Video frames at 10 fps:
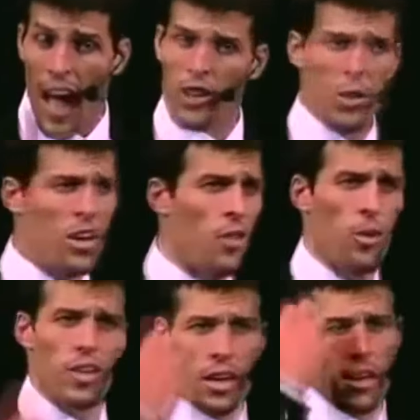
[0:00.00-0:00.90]
I do another
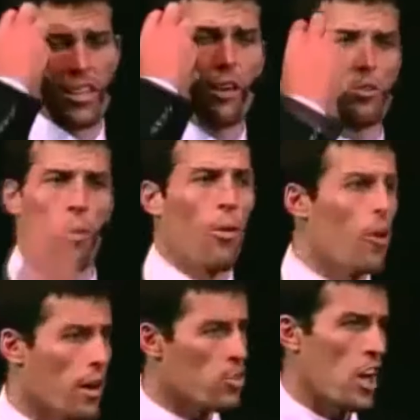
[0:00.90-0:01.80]
one because I was
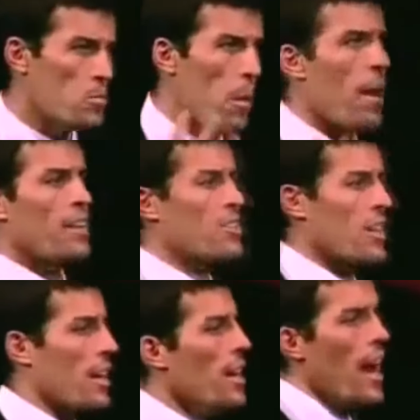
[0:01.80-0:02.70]
poor. I changed my
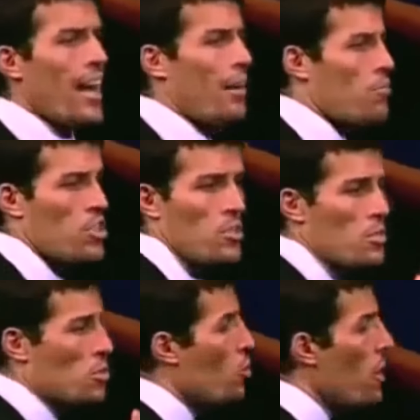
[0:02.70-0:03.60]
mindset. I
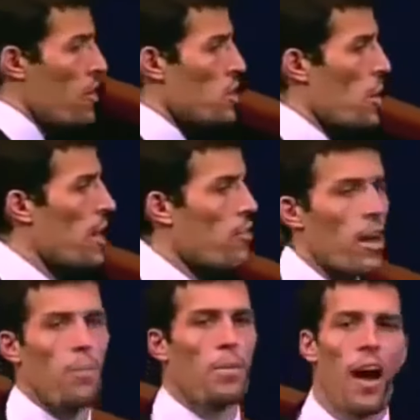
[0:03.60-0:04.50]
kept doing things, but I never
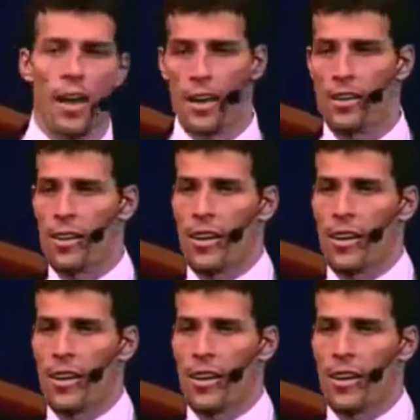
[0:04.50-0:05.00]
got beyond it.